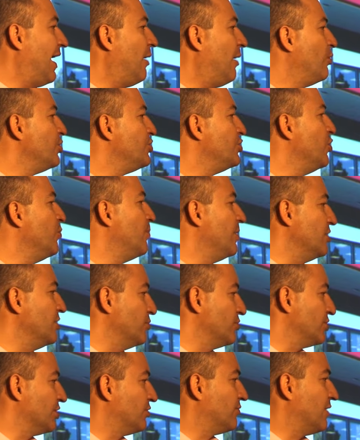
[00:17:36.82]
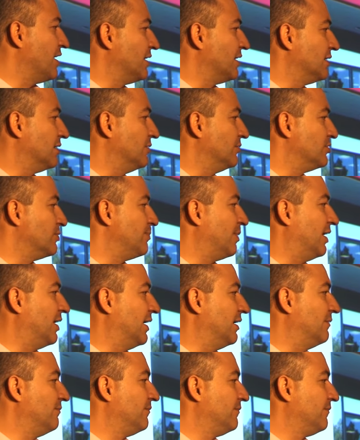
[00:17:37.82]
Yeah, but how would you be using credit,
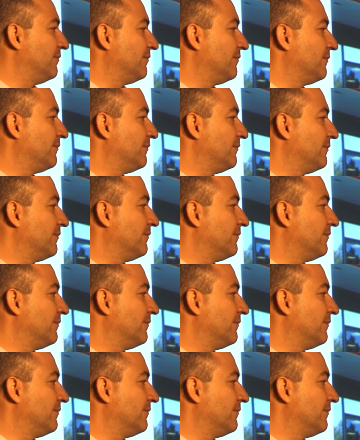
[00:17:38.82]
though, to buy it?